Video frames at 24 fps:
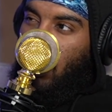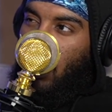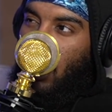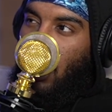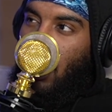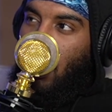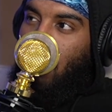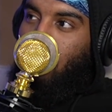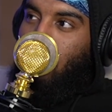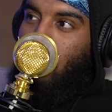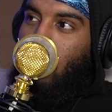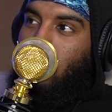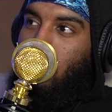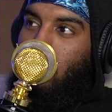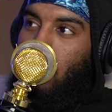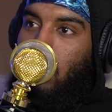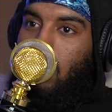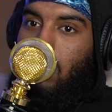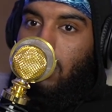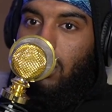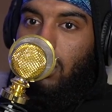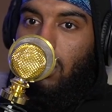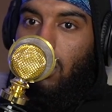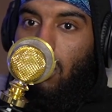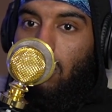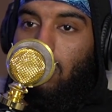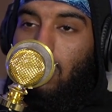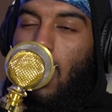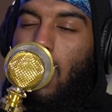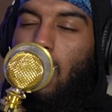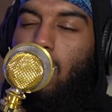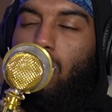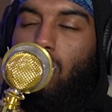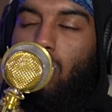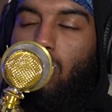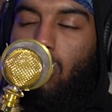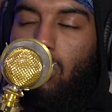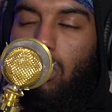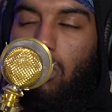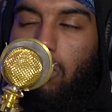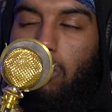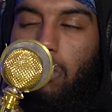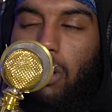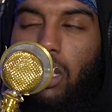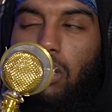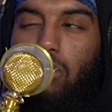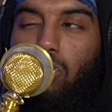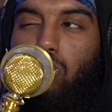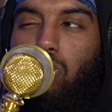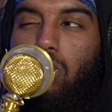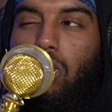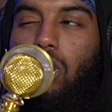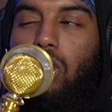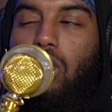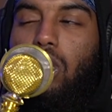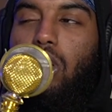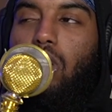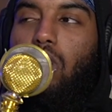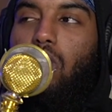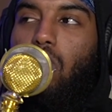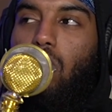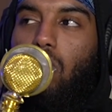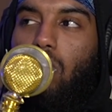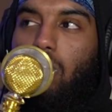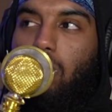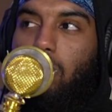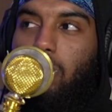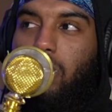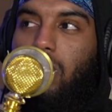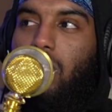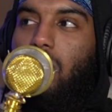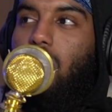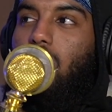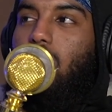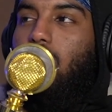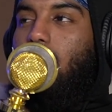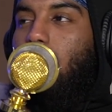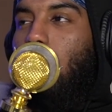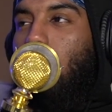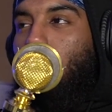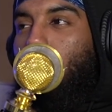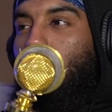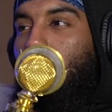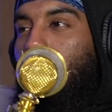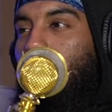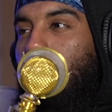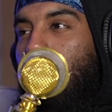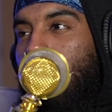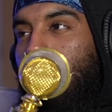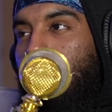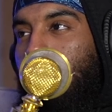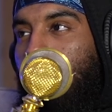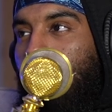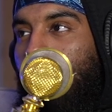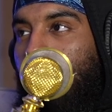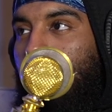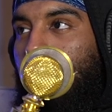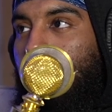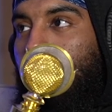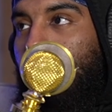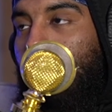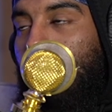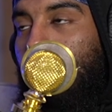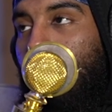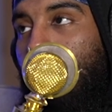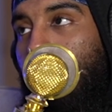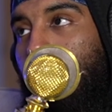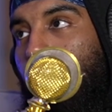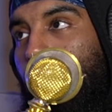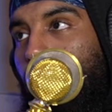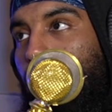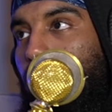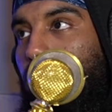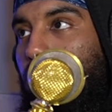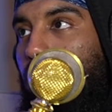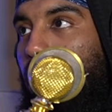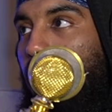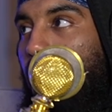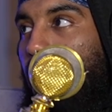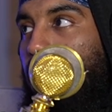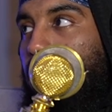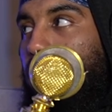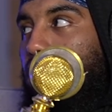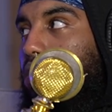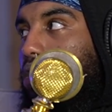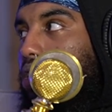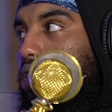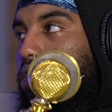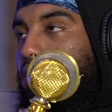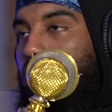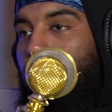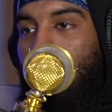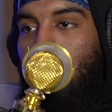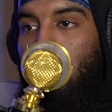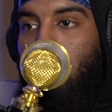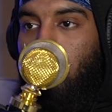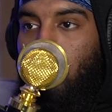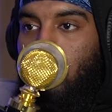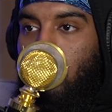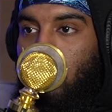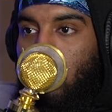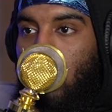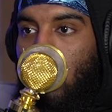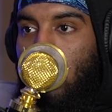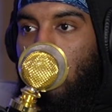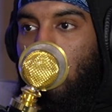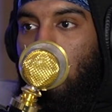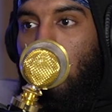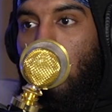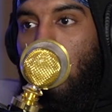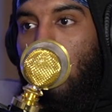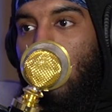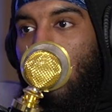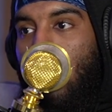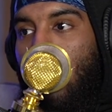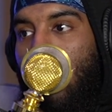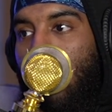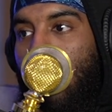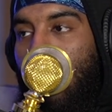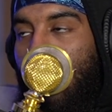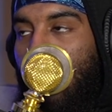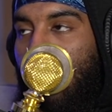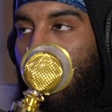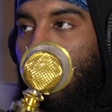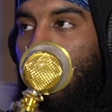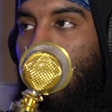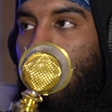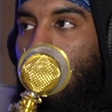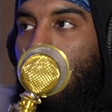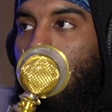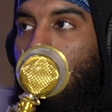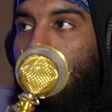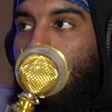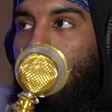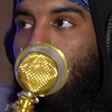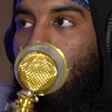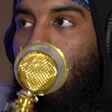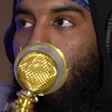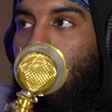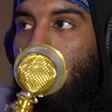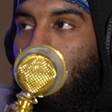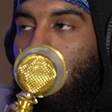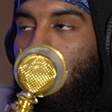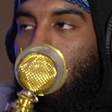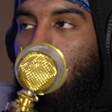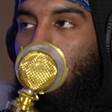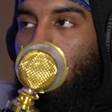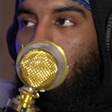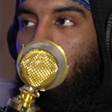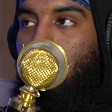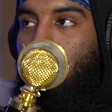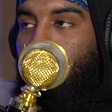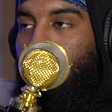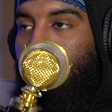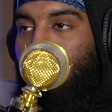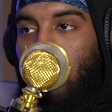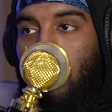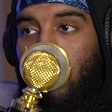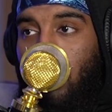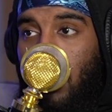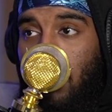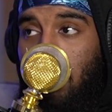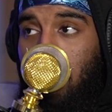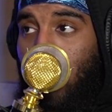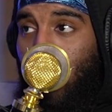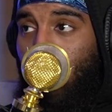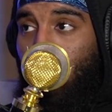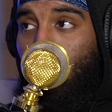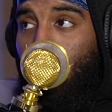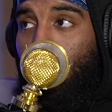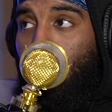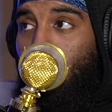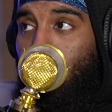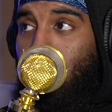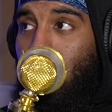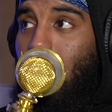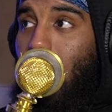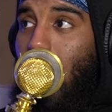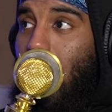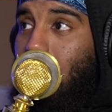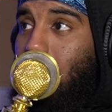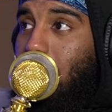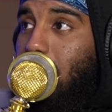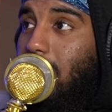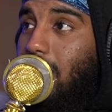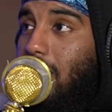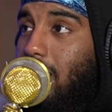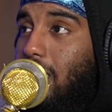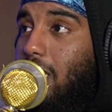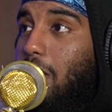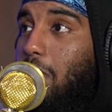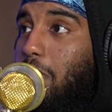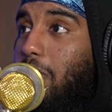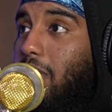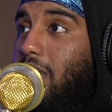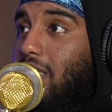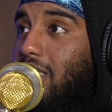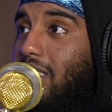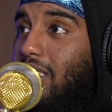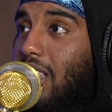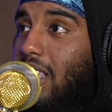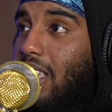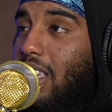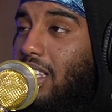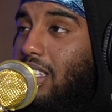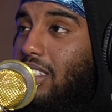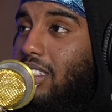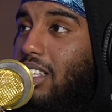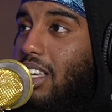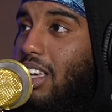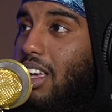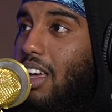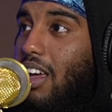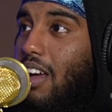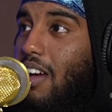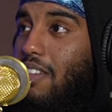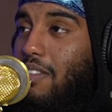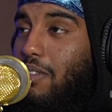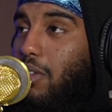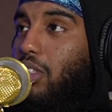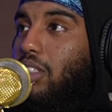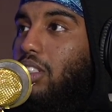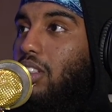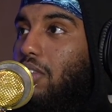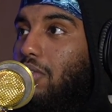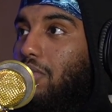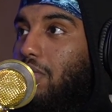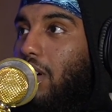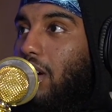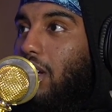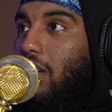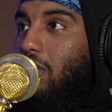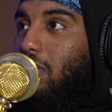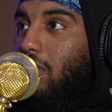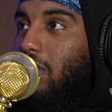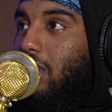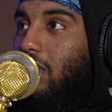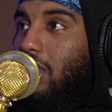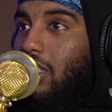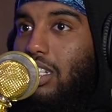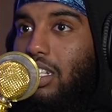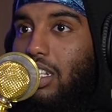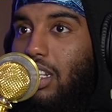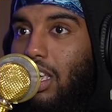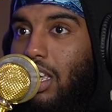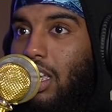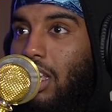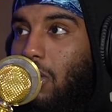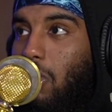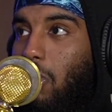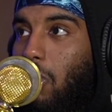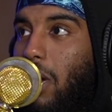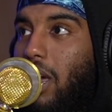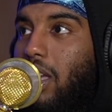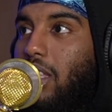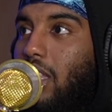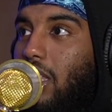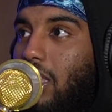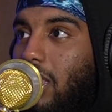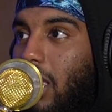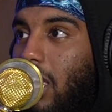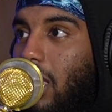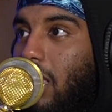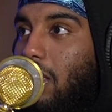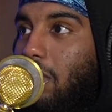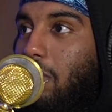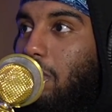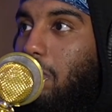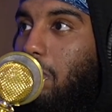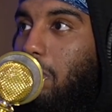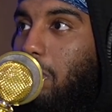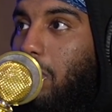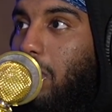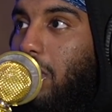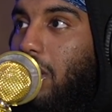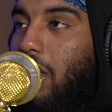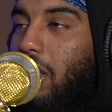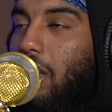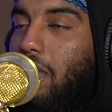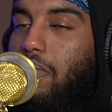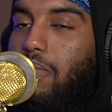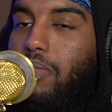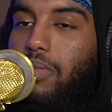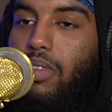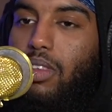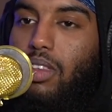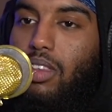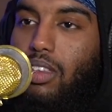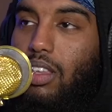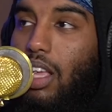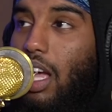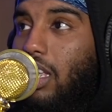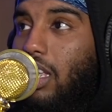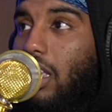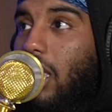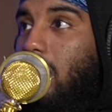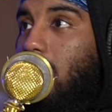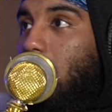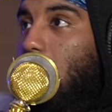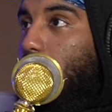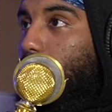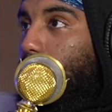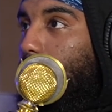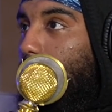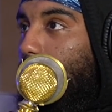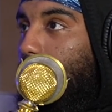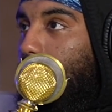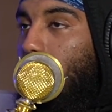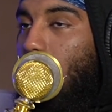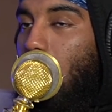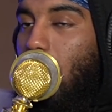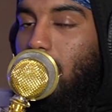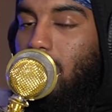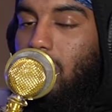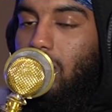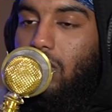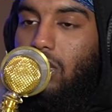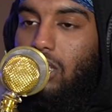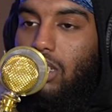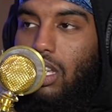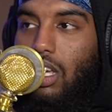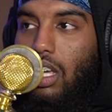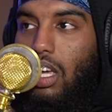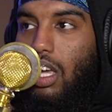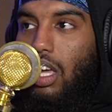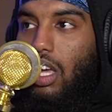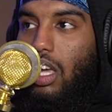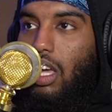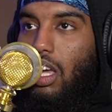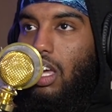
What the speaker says: Like, I have an identity loss. I knew it, but I really didn't know it. But then that's what therapy is. Like, they make you realize the simplest things. They make you realize the simplest things for some fucking reason in a way that they put it. I guess that's why they're licensed.